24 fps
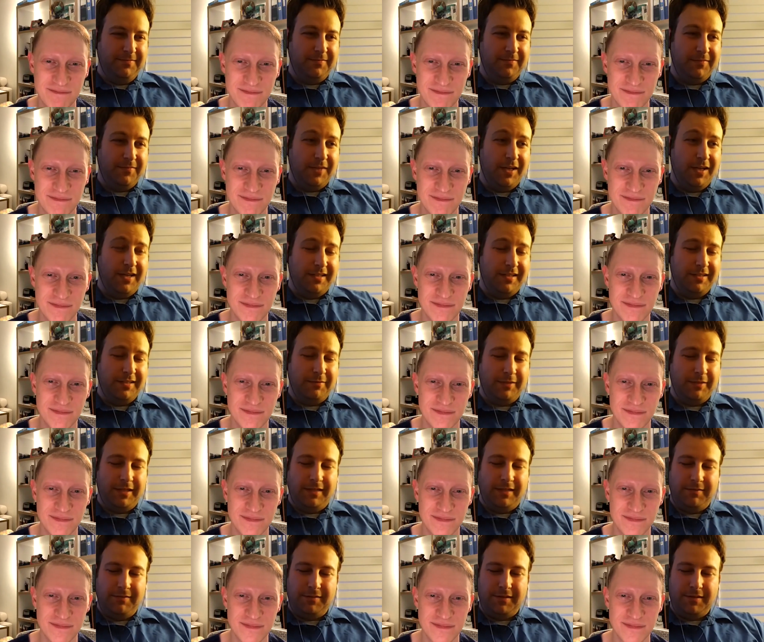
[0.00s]
Speaker 1: No, I think we
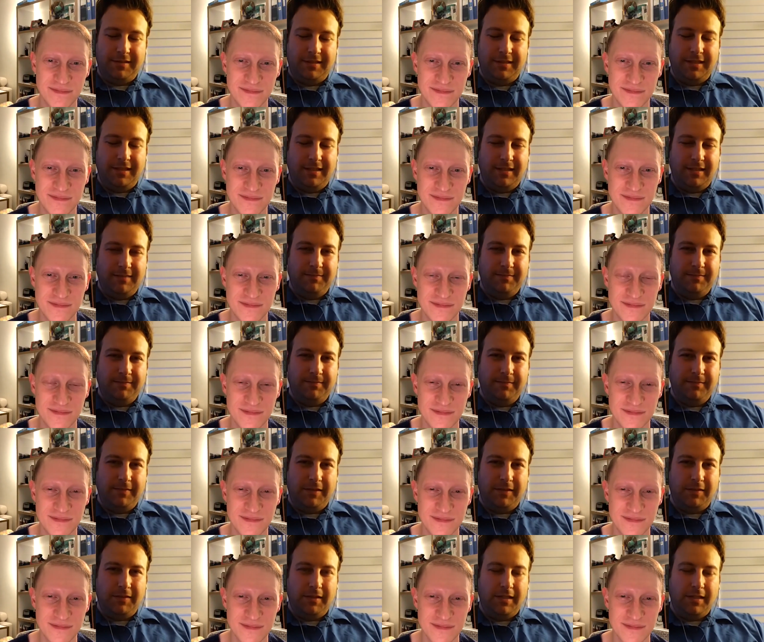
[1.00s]
covered uh, you
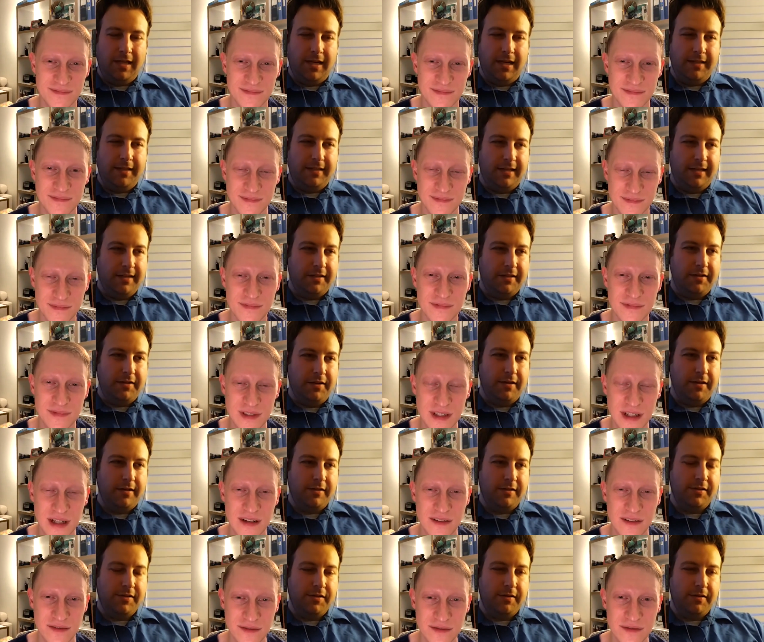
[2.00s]
know a lot. I think I'd
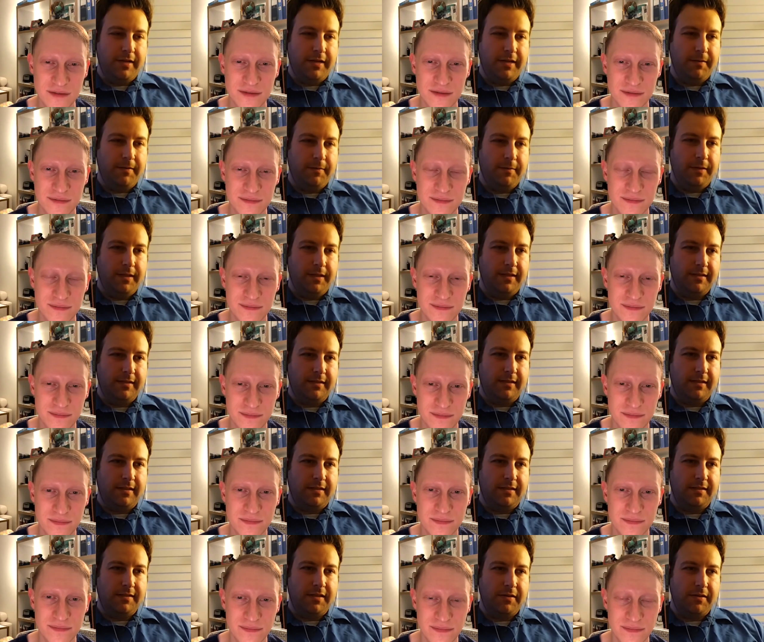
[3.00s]
encourage you know anyone that's
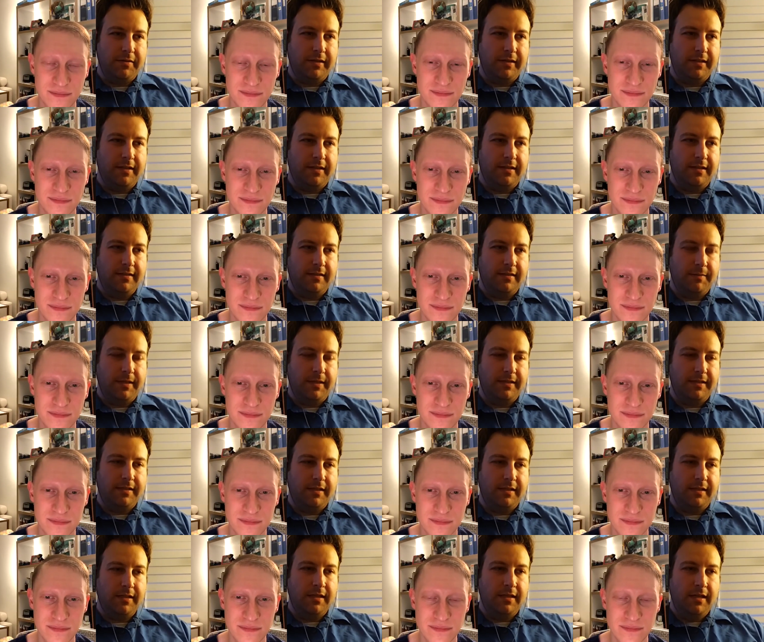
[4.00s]
considering this. I mean, it's
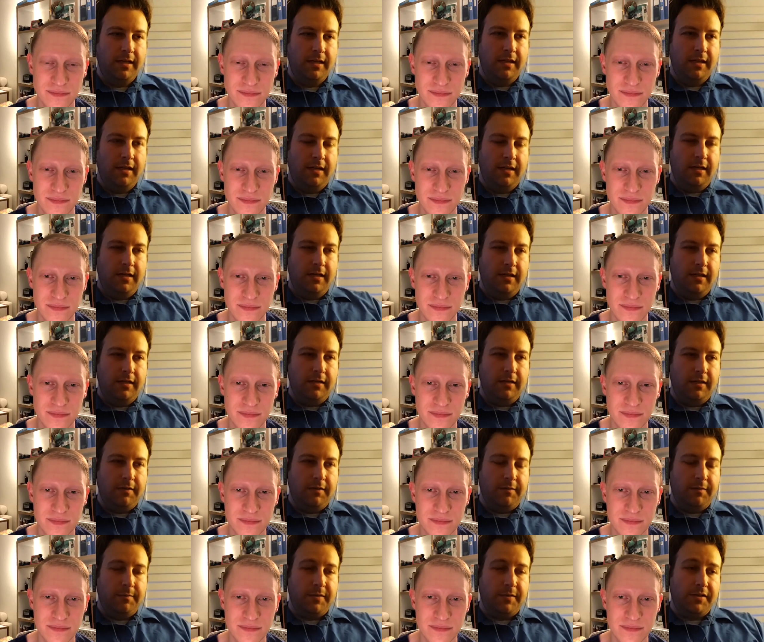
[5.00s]
a
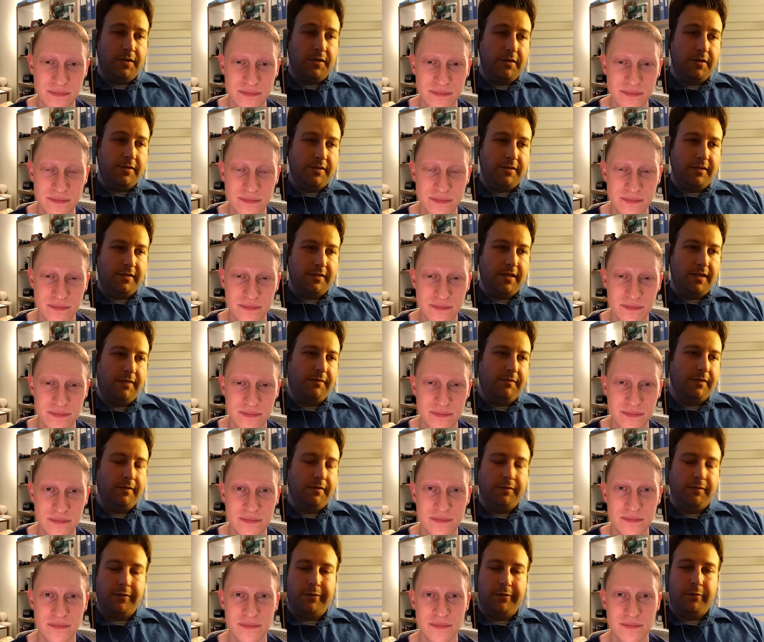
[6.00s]
from a surgeon, it's definitely
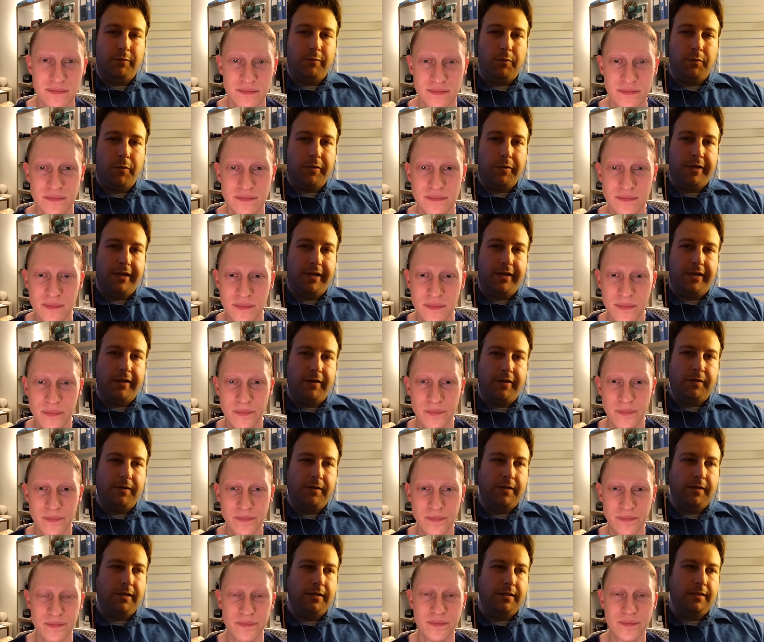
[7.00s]
very rewarding. You know,
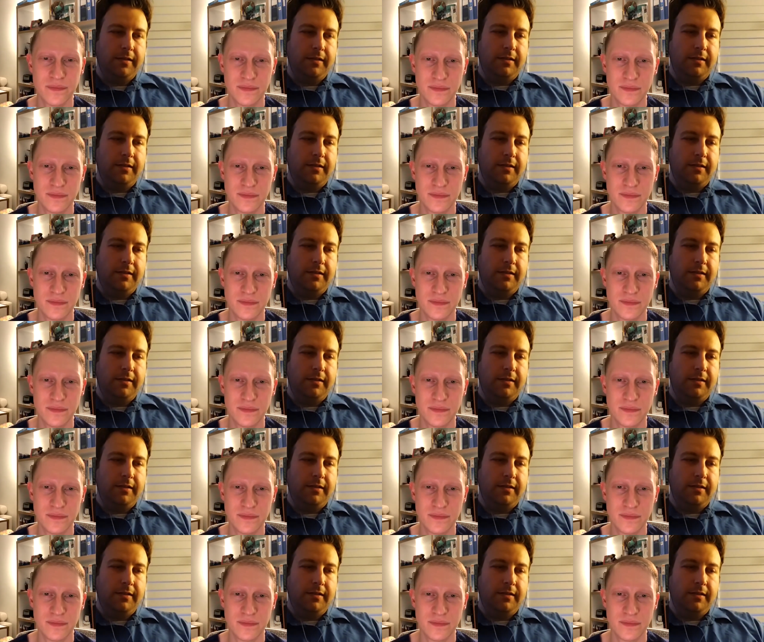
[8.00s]
uh,